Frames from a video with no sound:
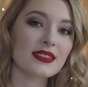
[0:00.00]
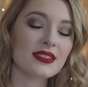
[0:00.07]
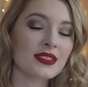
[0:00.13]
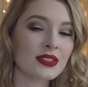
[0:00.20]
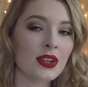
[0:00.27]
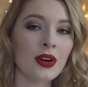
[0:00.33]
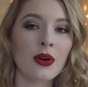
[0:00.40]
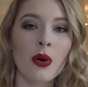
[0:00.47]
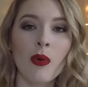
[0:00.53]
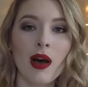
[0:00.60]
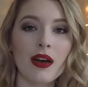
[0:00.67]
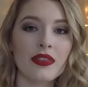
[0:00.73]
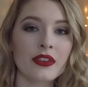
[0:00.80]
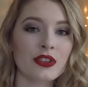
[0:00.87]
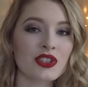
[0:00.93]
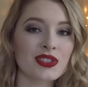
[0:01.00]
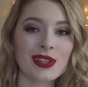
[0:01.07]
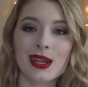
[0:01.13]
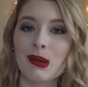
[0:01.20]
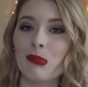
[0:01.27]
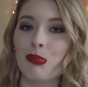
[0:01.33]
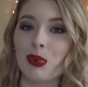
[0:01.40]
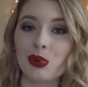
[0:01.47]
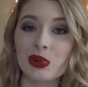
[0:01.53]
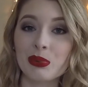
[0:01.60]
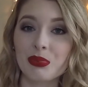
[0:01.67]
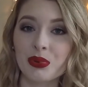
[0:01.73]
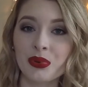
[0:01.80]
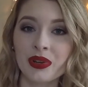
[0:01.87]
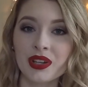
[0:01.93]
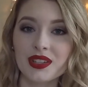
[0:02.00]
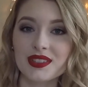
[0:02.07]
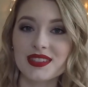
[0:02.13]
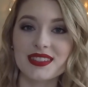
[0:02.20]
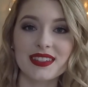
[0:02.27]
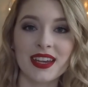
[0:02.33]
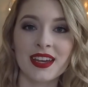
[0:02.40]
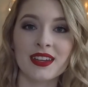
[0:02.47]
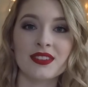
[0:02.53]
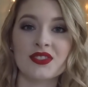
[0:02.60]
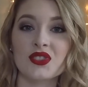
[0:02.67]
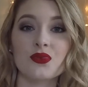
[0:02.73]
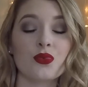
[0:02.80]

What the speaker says: So they're just kind of bullet points and